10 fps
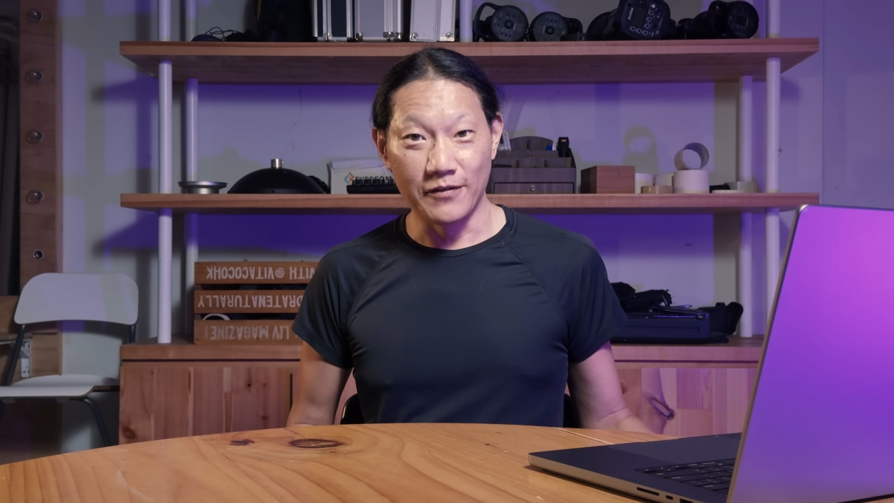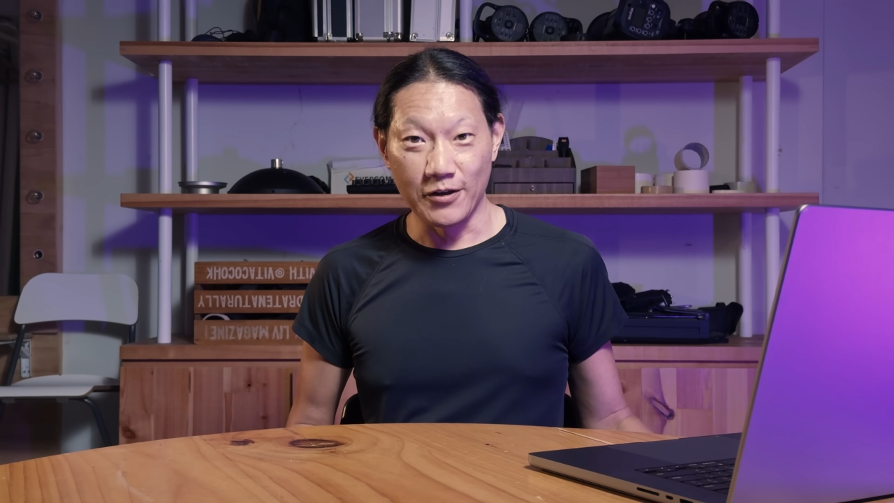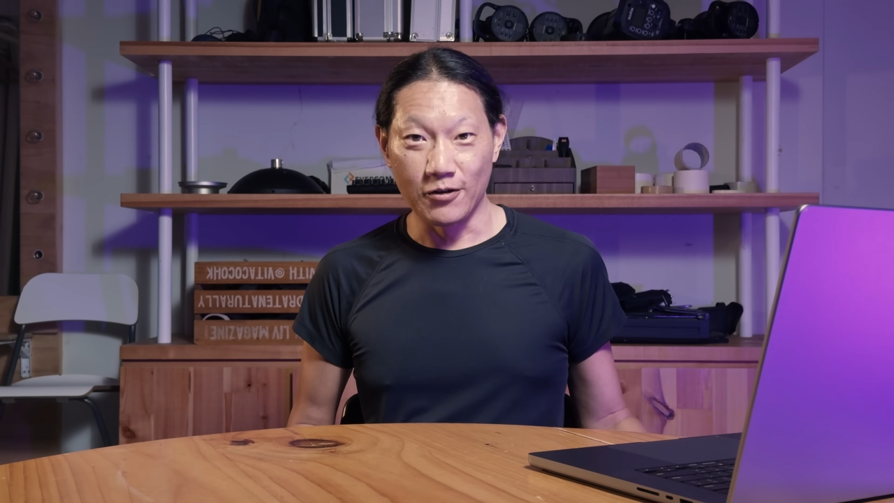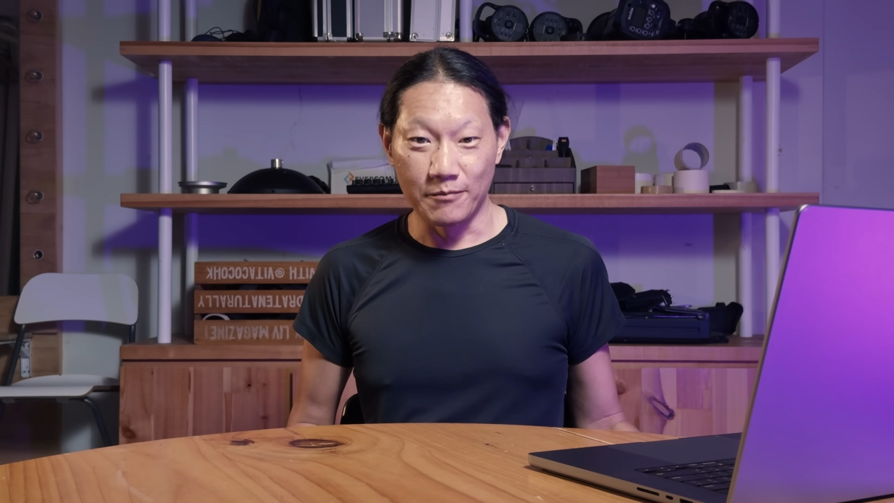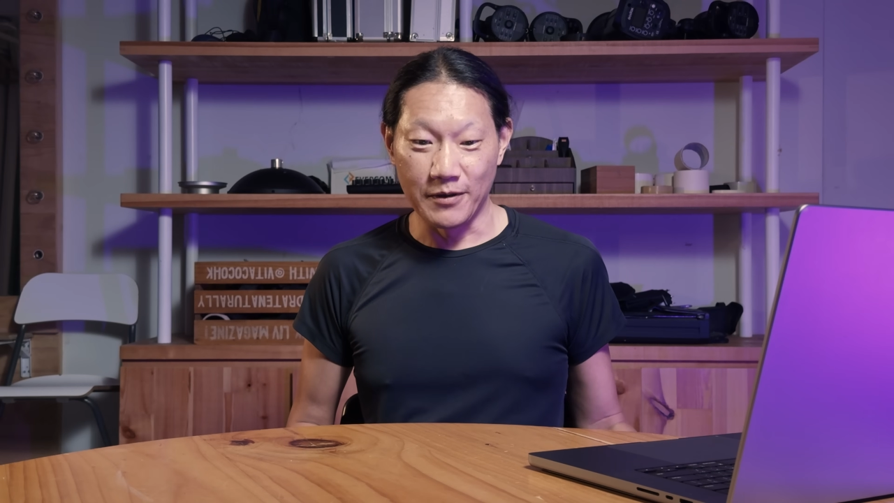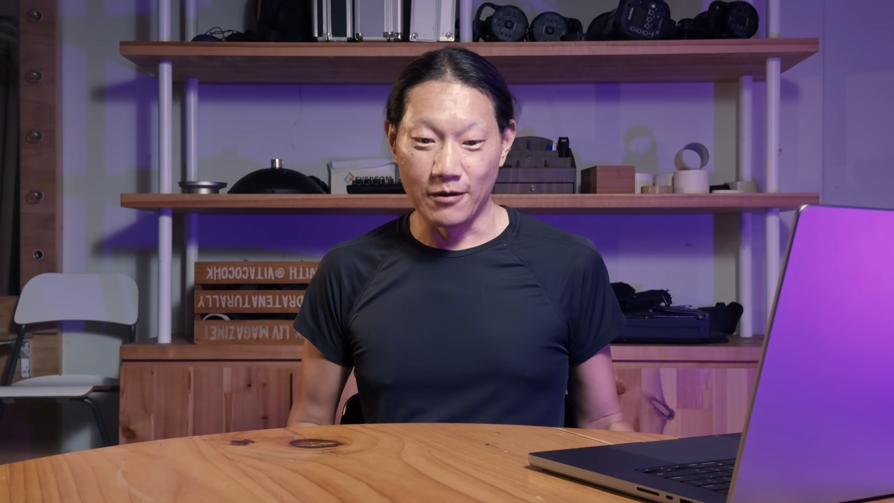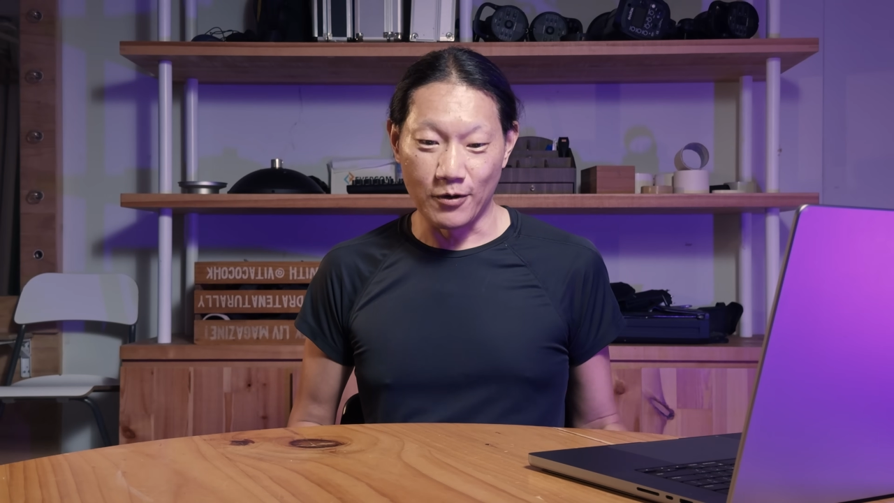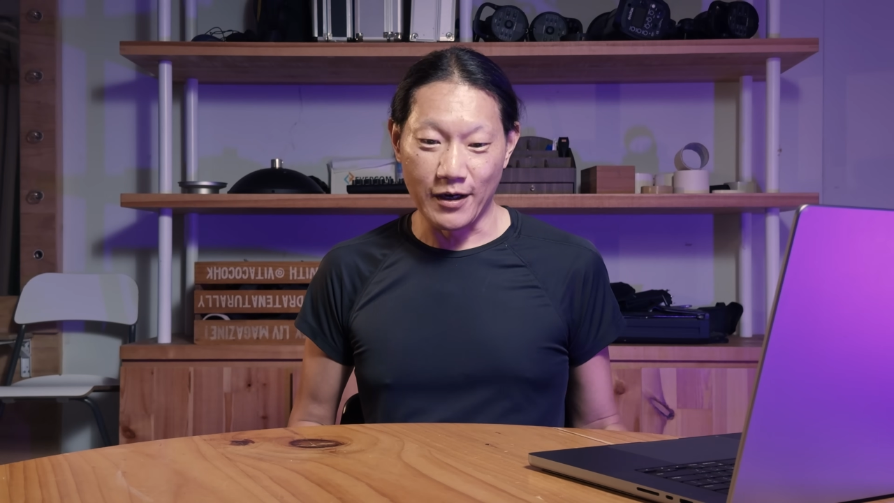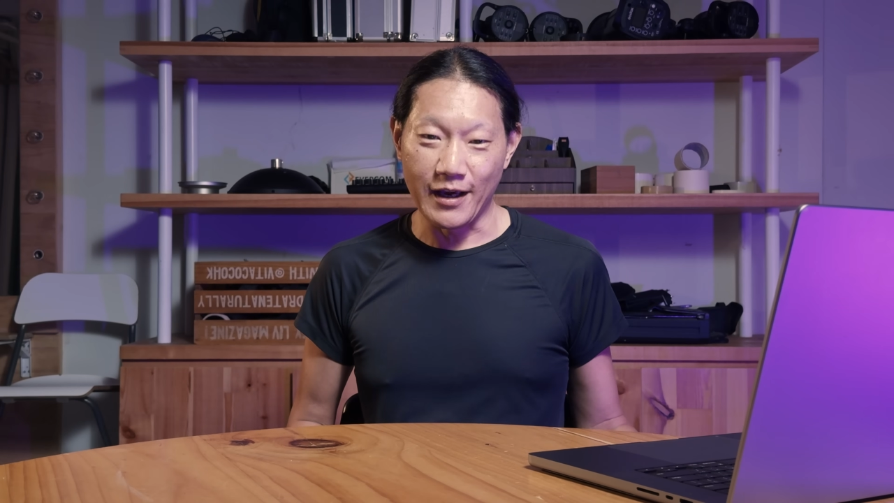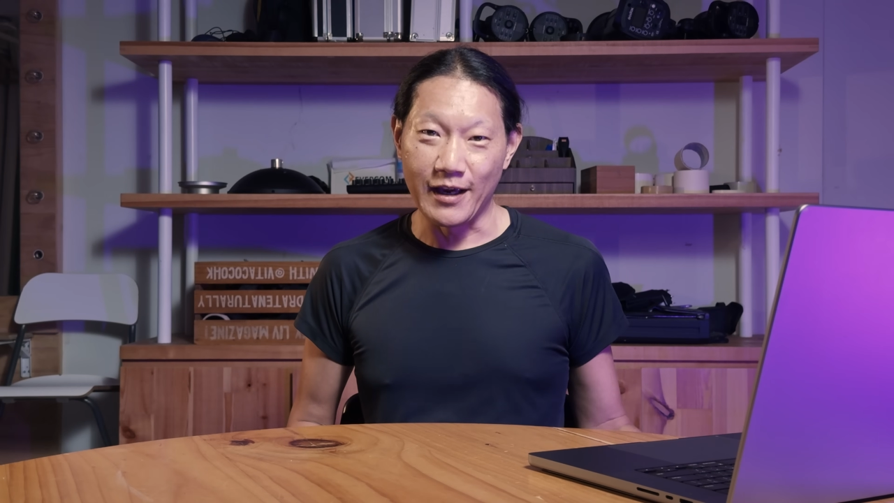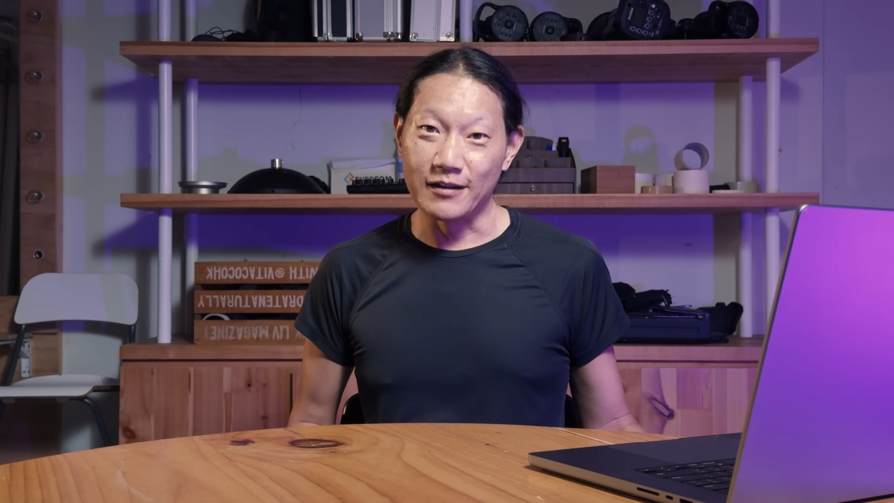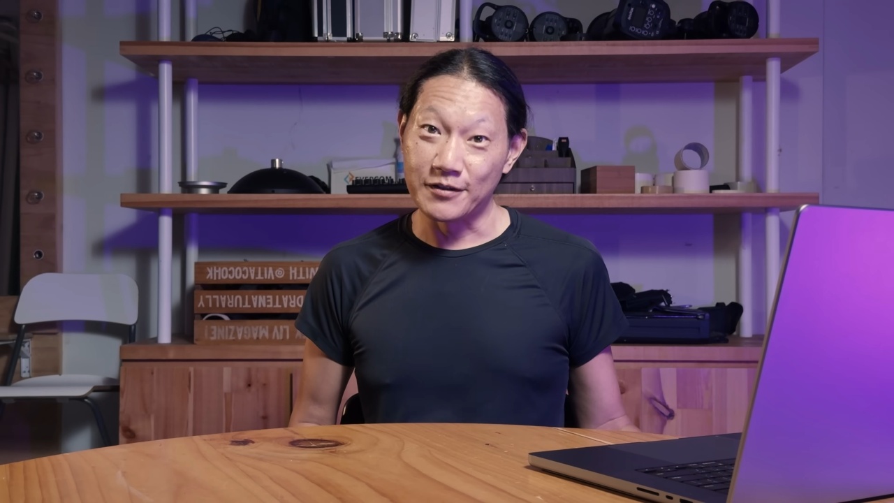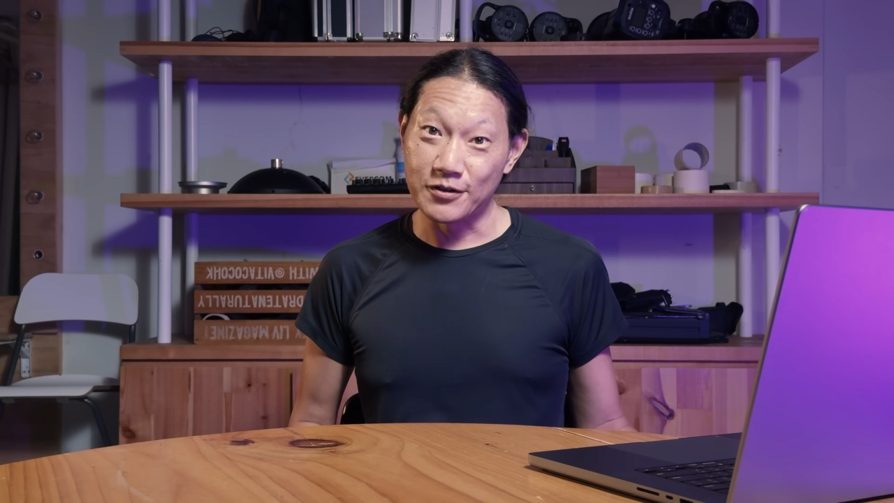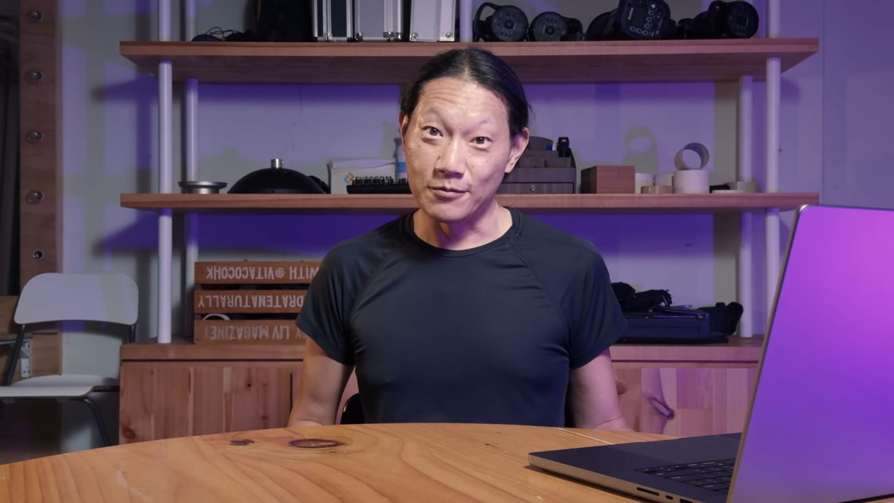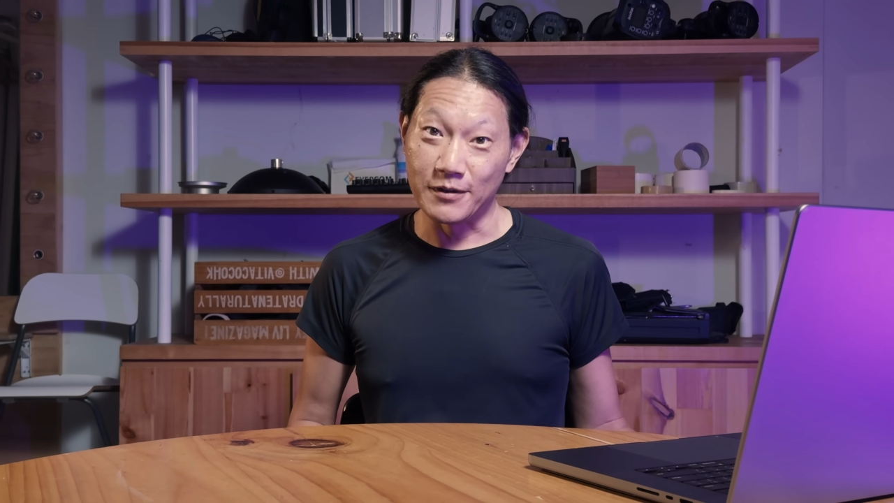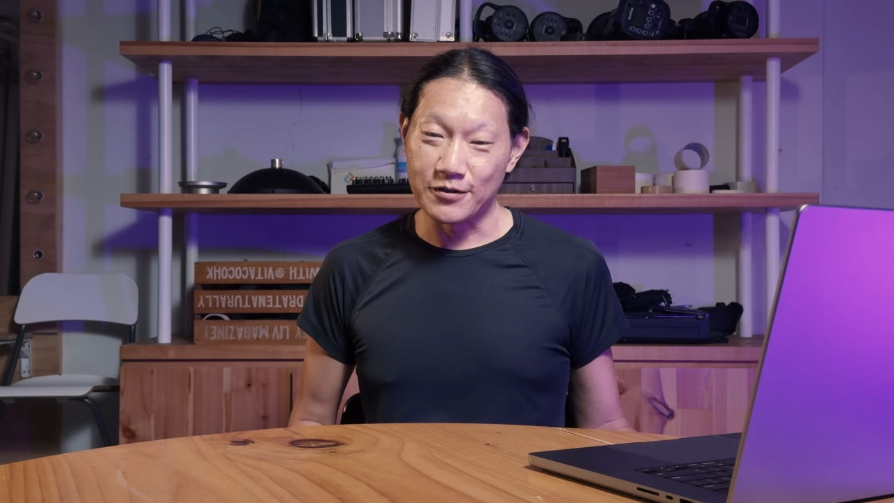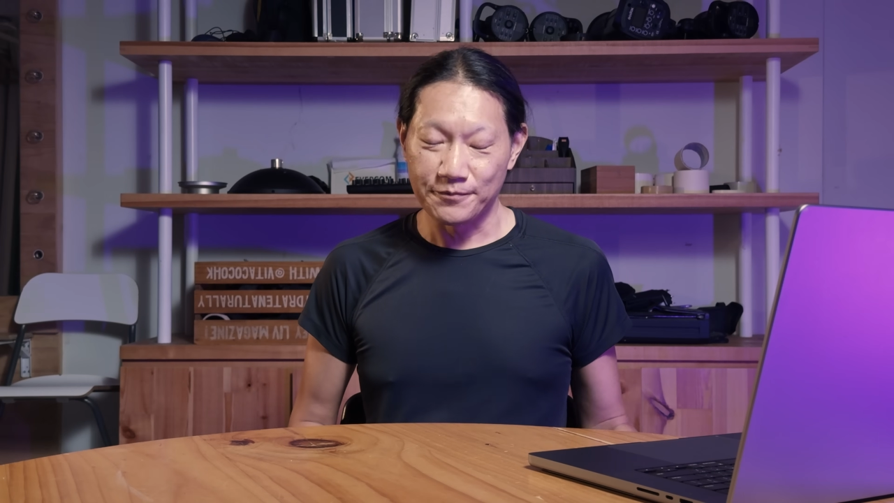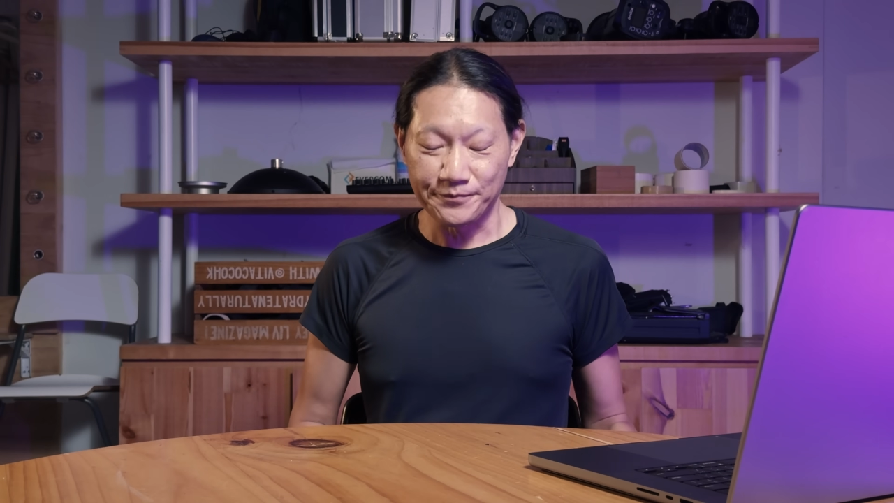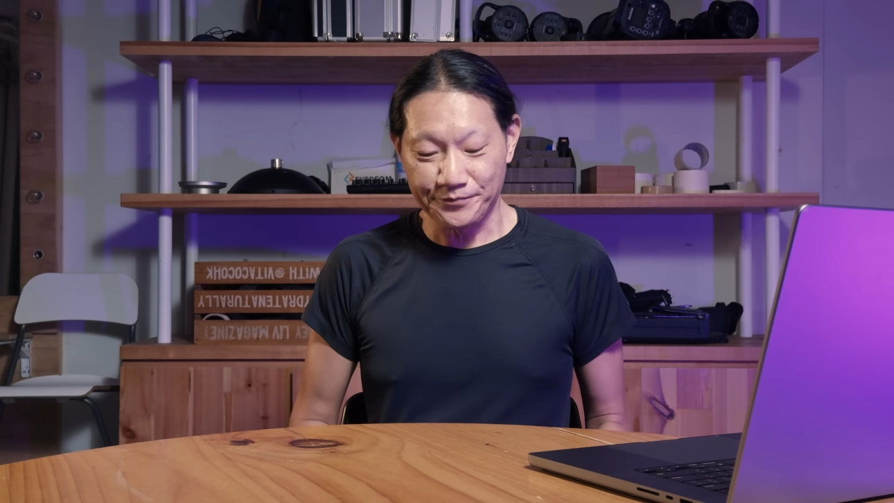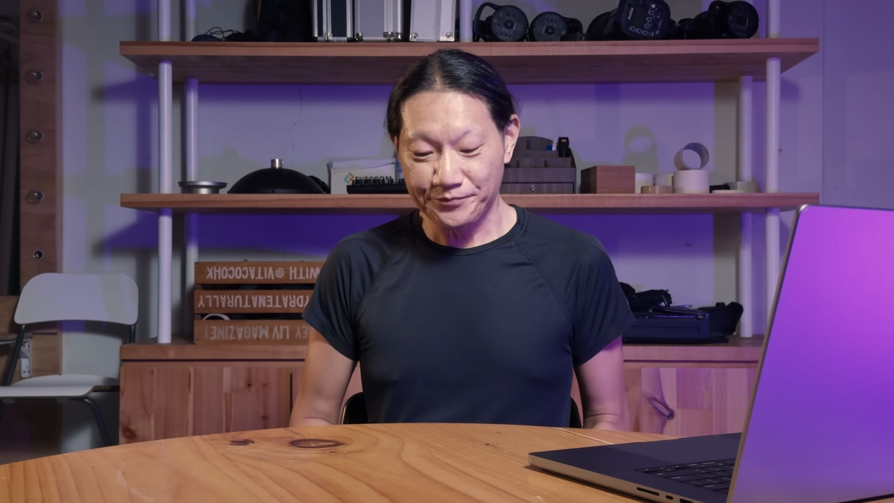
video about why I hate LUTs so much,